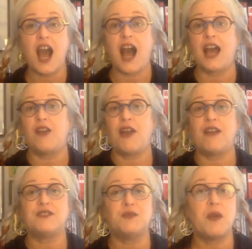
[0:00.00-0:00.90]
I don't
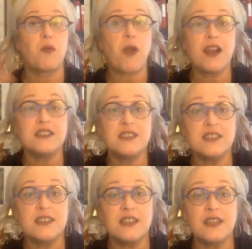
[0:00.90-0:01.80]
have to memorize
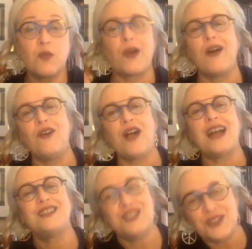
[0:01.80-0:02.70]
anything. Well,
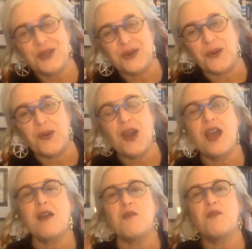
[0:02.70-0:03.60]
I do,
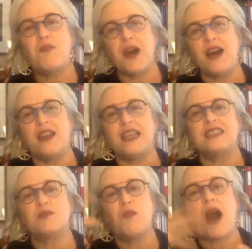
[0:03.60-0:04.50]
but
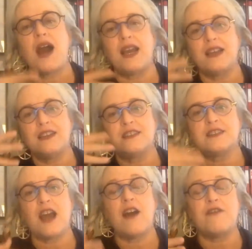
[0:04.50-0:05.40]
it's my
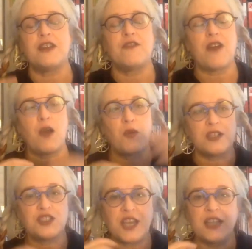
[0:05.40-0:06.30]
stuff. And if I want
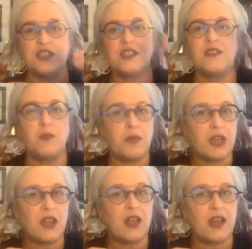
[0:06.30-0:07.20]
to change it in the
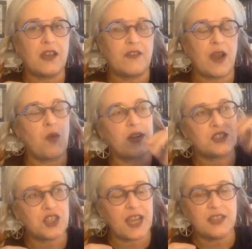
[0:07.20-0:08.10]
middle, if I want to
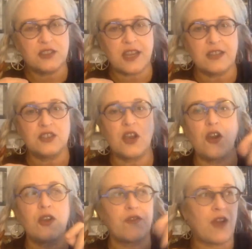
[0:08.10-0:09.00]
change that
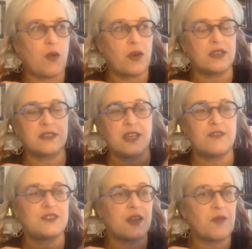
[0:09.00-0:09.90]
joke,
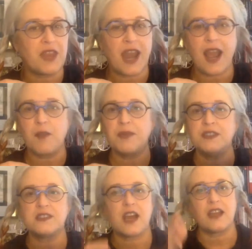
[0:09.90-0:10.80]
if something
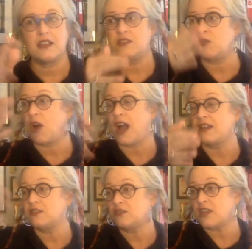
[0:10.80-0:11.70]
happens, I can do
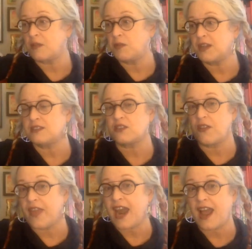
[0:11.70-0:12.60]
10 minutes
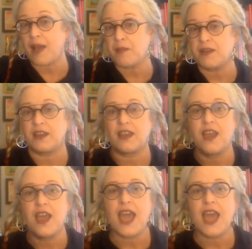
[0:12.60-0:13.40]
on that happening.